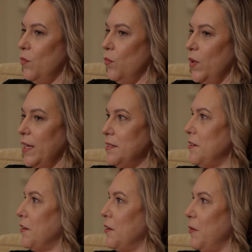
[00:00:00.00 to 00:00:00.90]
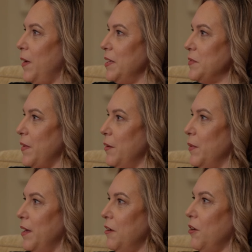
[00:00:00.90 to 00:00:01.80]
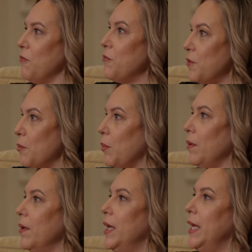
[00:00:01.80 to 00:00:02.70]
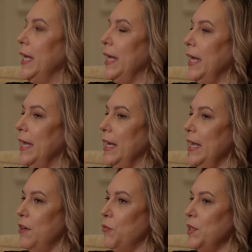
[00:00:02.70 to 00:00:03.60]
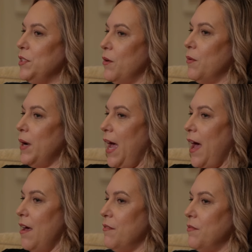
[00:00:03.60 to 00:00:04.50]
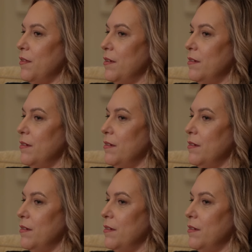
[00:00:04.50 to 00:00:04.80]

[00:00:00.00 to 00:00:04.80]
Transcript: we get stuck in our ways, right? We get comfortable. Yeah. And if we don't have,